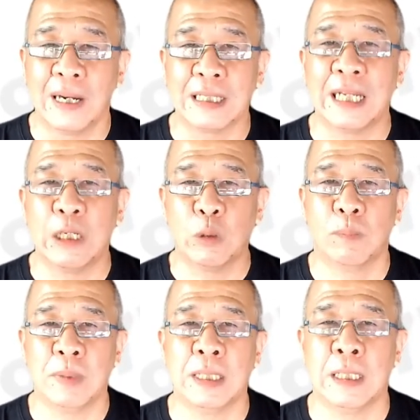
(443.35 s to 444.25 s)
I think you will
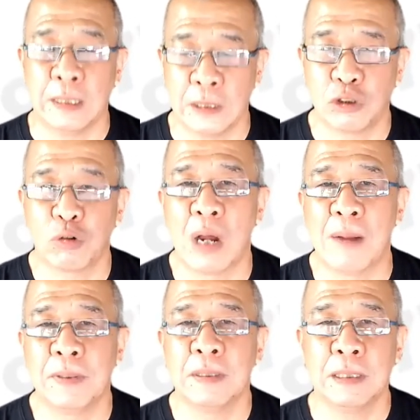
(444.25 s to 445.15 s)
be in
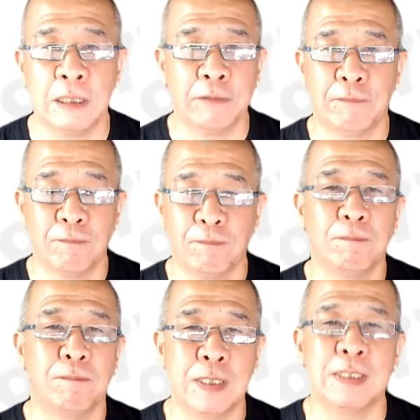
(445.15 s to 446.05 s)
trouble if
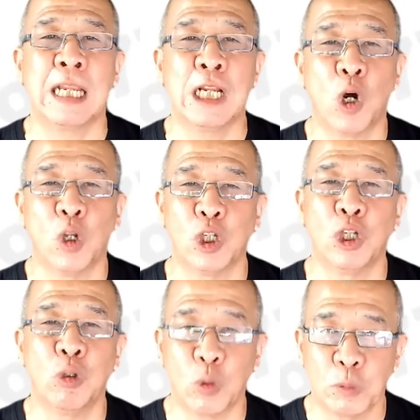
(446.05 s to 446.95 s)
this thing
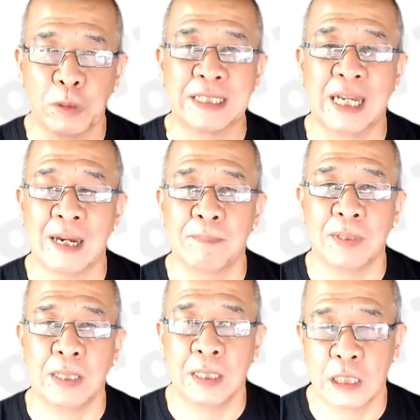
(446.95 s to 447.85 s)
continue to raise up
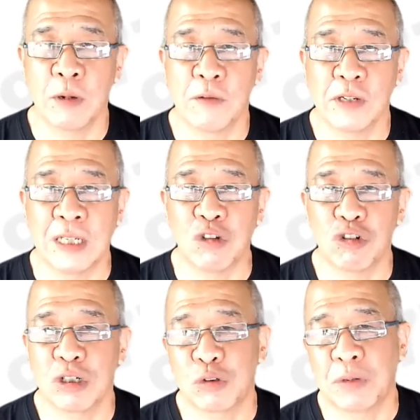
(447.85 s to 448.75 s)
in terms of the
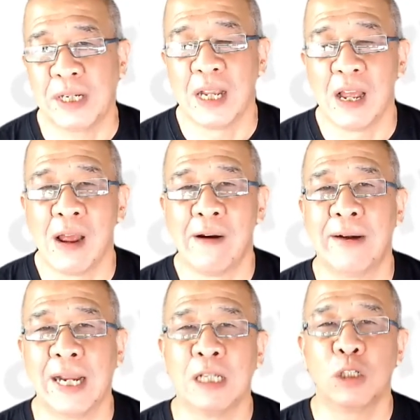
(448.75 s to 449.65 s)
interest rate,
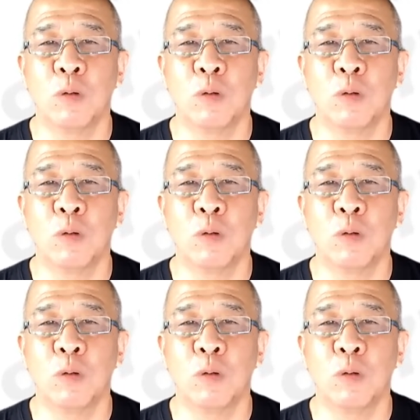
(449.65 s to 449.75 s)
right?